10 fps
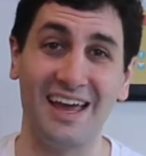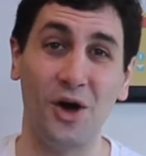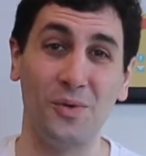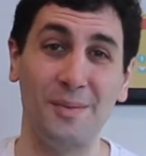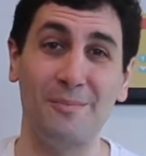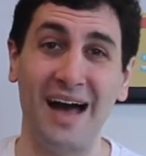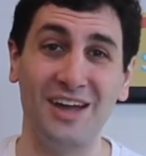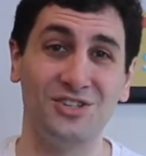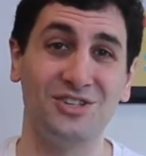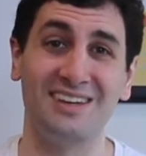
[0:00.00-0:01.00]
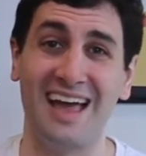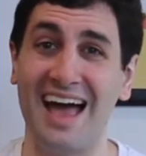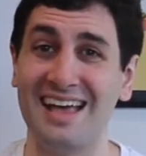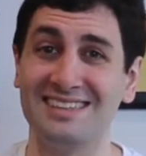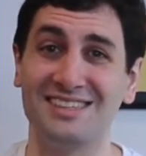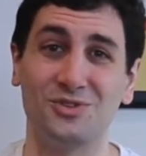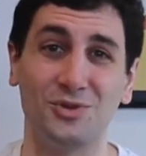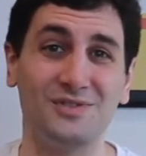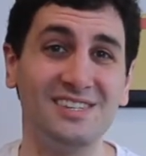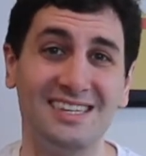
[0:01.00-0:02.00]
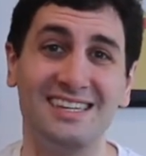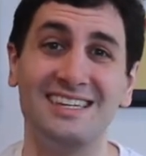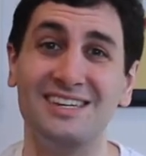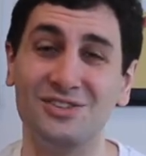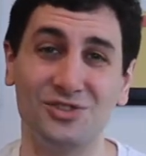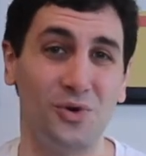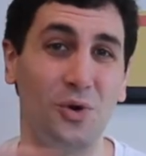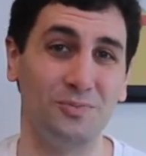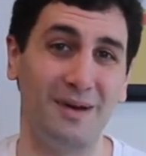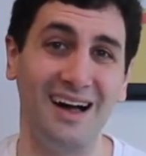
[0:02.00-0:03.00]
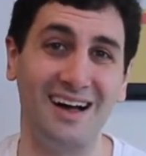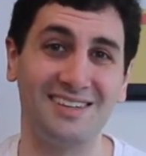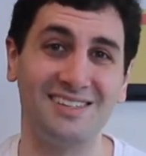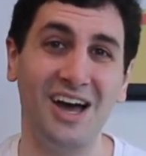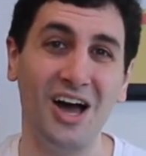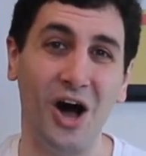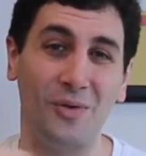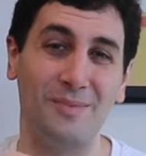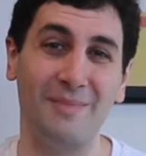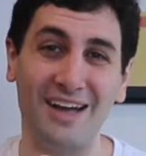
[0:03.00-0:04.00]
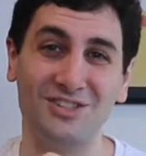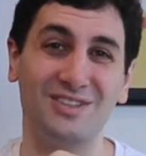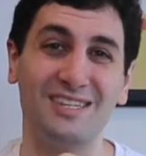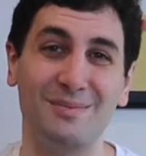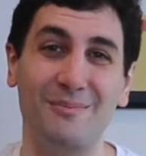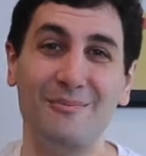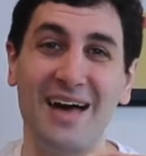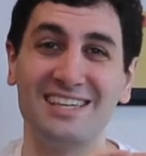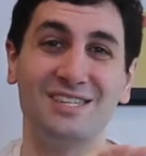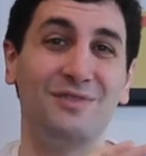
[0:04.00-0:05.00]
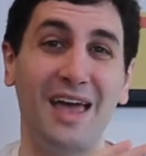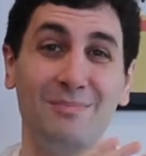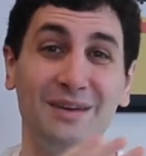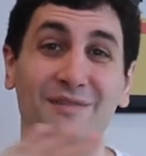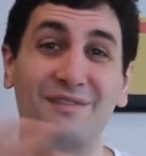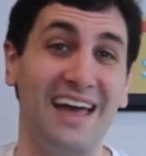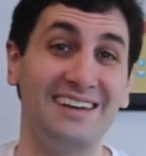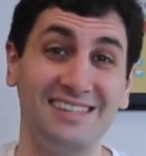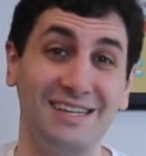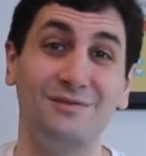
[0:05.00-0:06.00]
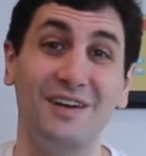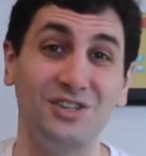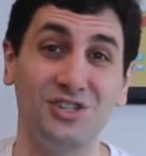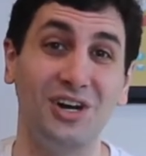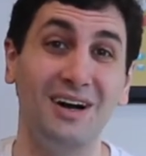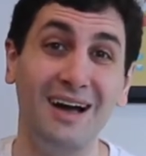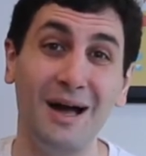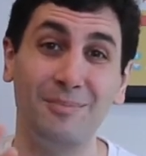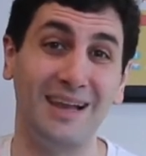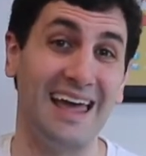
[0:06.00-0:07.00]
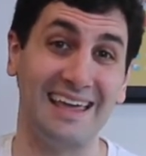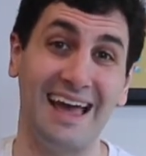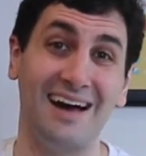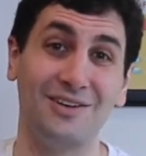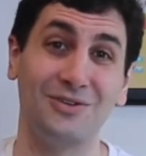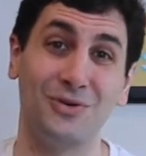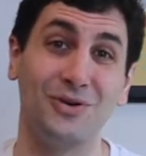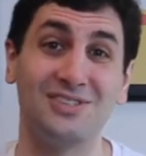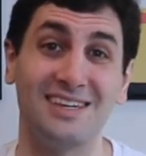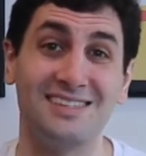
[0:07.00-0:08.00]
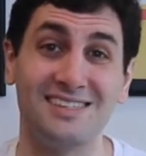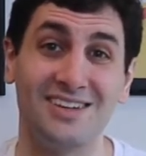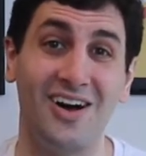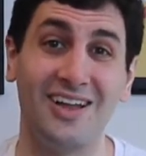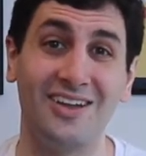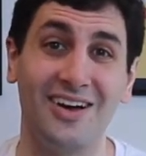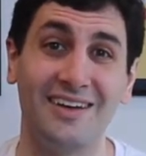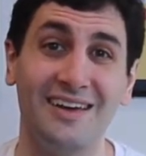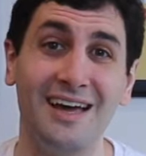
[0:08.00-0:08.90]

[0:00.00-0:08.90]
And I would imagine, as the sort of city scrolled past, I would imagine this massive epic fantasy adventure playing out across its skyline.